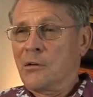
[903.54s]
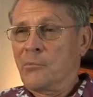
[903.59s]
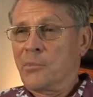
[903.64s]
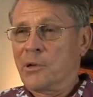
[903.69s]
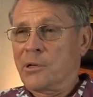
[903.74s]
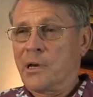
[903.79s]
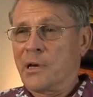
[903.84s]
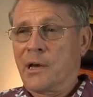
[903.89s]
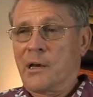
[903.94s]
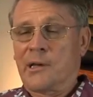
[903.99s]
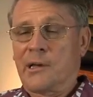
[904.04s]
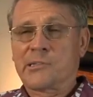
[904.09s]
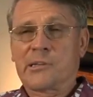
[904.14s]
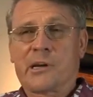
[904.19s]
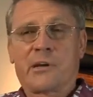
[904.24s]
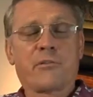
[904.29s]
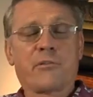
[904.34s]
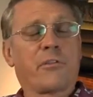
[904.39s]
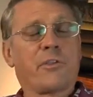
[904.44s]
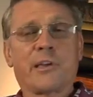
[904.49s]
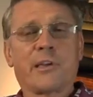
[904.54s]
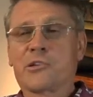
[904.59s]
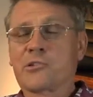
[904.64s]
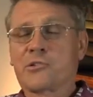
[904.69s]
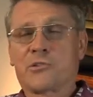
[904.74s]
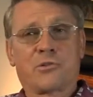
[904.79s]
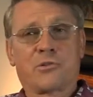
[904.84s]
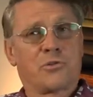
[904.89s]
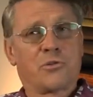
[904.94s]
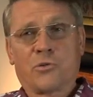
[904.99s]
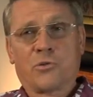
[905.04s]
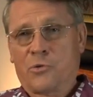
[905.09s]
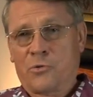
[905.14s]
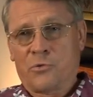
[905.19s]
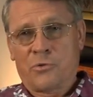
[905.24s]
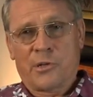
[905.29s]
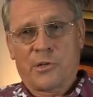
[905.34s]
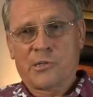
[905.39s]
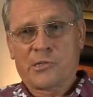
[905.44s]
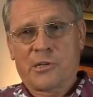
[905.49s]
But God has other things to
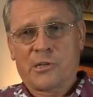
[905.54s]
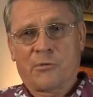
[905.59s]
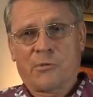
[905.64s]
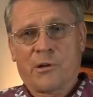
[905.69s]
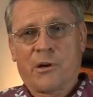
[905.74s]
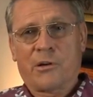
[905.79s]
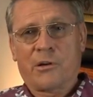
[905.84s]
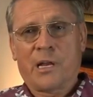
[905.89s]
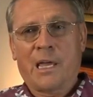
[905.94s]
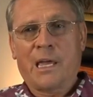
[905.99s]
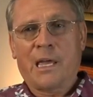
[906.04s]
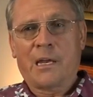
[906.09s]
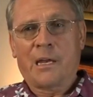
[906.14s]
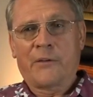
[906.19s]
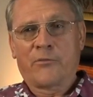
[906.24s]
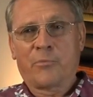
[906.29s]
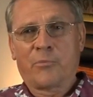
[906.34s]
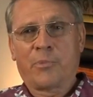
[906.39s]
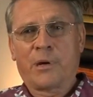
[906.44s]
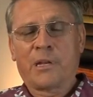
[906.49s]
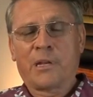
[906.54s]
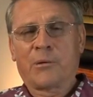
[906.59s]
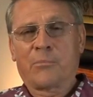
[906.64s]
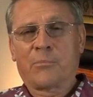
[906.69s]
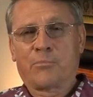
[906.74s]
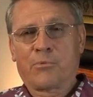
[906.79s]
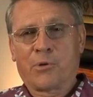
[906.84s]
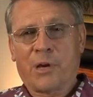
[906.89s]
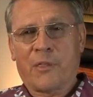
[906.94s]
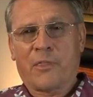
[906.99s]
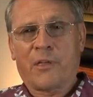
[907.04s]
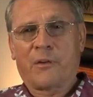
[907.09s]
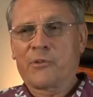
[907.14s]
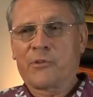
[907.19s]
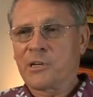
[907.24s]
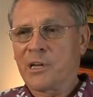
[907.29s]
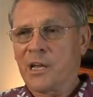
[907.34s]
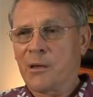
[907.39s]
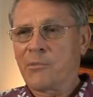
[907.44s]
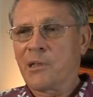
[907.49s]
do than sit around and hand everybody a breath
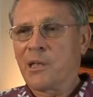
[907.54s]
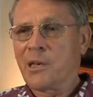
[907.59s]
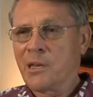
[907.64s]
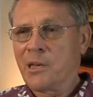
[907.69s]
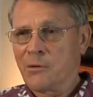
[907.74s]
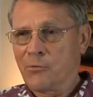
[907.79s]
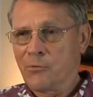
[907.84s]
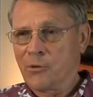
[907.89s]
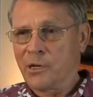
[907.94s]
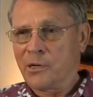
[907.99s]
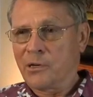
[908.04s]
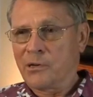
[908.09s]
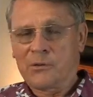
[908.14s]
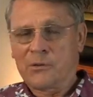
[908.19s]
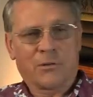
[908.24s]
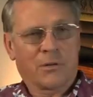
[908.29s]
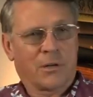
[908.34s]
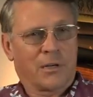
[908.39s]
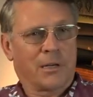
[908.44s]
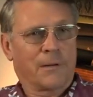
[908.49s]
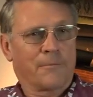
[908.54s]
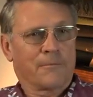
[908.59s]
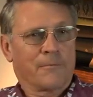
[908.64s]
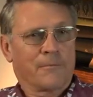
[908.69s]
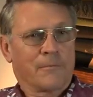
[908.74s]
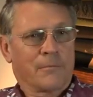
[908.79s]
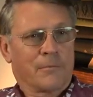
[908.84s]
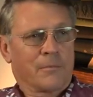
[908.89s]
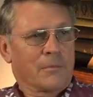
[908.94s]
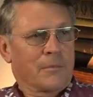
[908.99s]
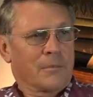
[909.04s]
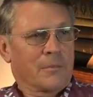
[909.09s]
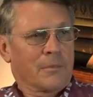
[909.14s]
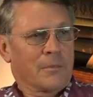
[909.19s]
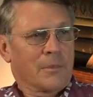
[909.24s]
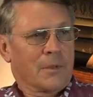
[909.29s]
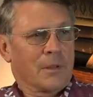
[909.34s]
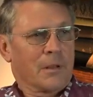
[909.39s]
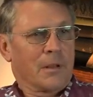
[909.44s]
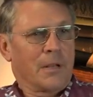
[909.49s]
every time they need one, okay?
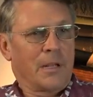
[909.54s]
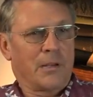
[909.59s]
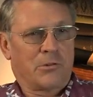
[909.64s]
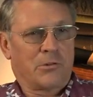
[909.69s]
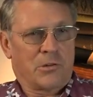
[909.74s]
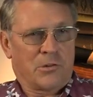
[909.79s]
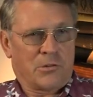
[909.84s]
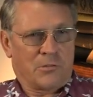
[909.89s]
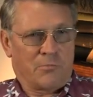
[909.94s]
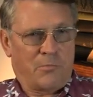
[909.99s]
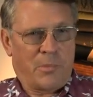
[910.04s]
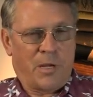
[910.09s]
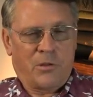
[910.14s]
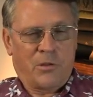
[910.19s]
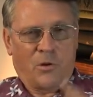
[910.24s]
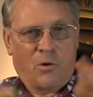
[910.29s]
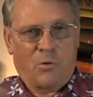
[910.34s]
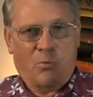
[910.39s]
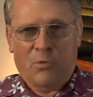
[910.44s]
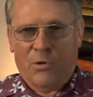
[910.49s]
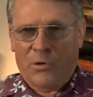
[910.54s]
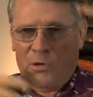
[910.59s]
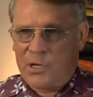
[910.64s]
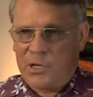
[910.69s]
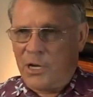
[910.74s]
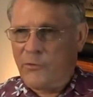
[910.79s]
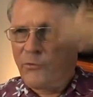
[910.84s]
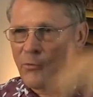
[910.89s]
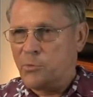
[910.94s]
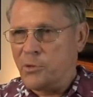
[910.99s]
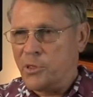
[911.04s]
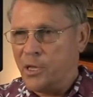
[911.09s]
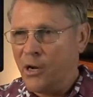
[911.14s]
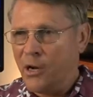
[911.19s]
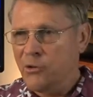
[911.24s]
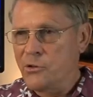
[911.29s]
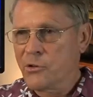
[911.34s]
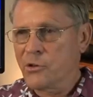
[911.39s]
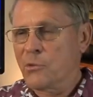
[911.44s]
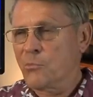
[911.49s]
He just made the whole world covered with
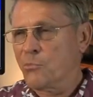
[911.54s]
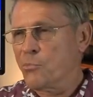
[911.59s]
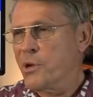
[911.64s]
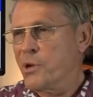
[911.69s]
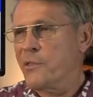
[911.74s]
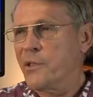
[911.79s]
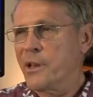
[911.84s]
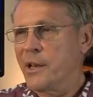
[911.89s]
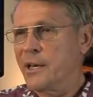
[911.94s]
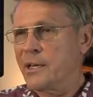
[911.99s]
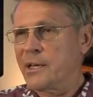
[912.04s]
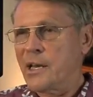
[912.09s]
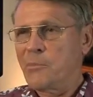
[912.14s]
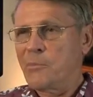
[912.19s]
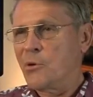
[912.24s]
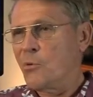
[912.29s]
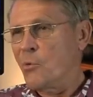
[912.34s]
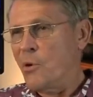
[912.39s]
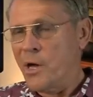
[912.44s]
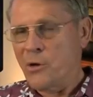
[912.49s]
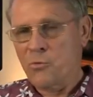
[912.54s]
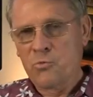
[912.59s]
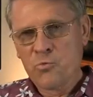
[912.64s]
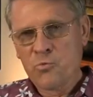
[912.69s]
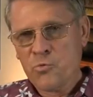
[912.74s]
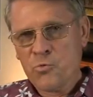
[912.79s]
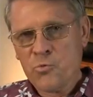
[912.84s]
air, and you can breathe it anytime you want.